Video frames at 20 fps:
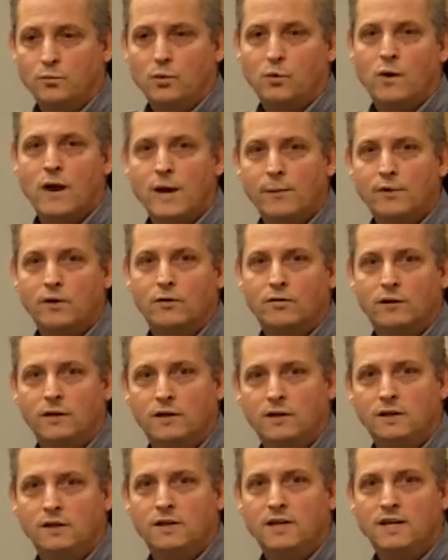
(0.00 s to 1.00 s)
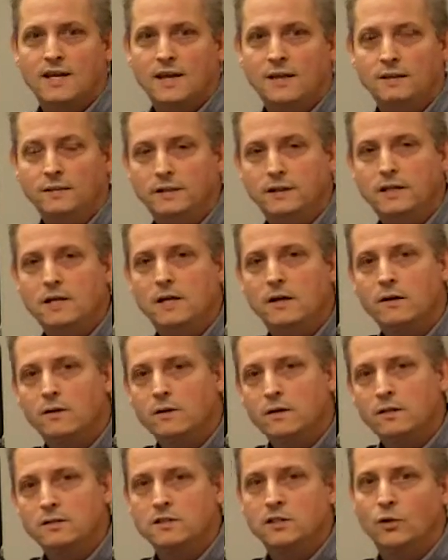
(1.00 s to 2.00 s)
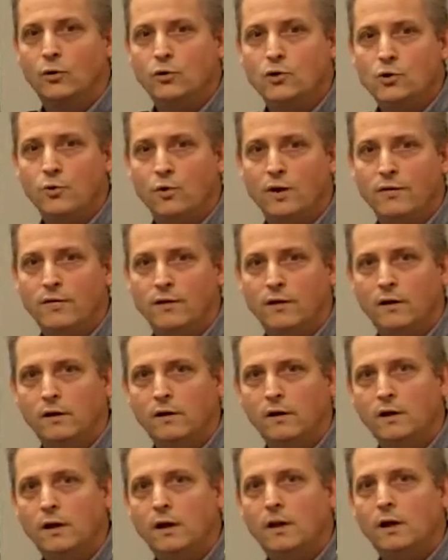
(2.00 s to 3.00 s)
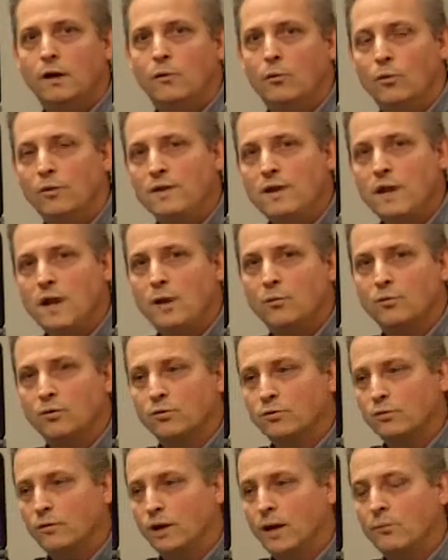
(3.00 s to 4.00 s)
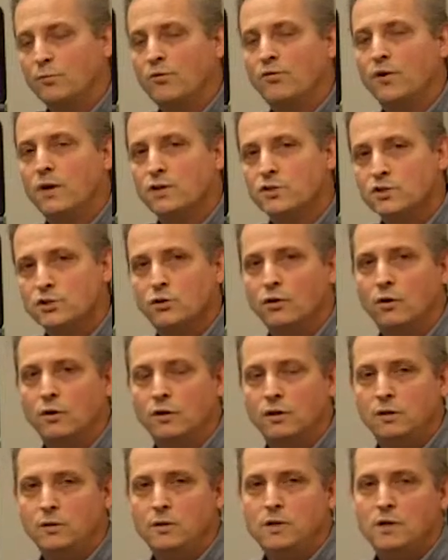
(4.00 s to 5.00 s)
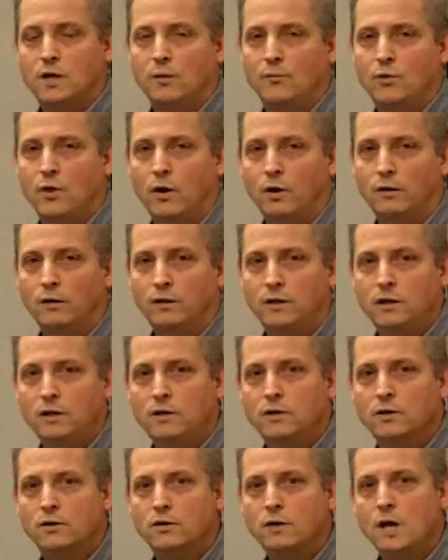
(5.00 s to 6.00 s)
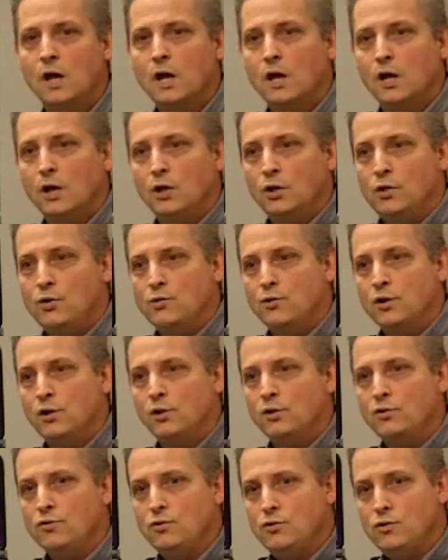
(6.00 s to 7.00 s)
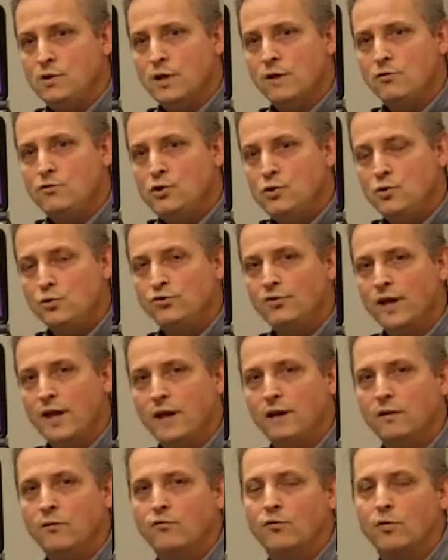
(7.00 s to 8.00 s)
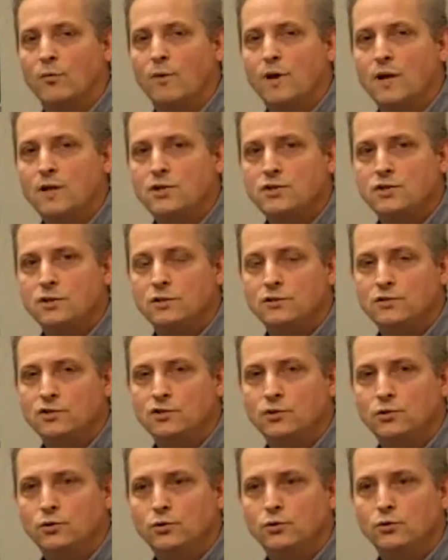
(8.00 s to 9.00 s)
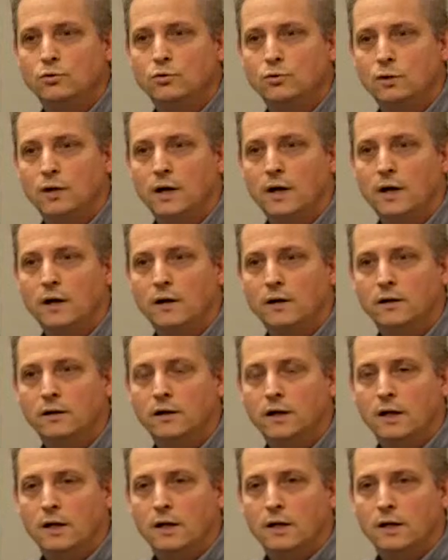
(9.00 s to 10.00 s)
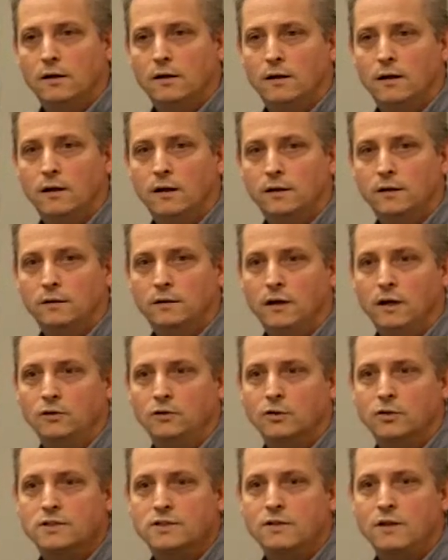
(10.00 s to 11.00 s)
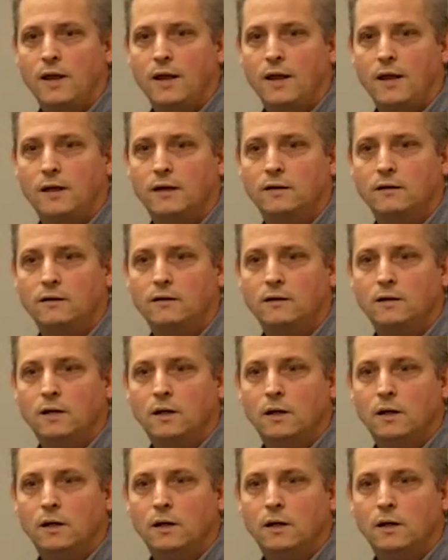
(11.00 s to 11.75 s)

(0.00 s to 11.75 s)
parameter that can indicate linearity and tell you when the amplifier is starting to become nonlinear. You can then use that information to understand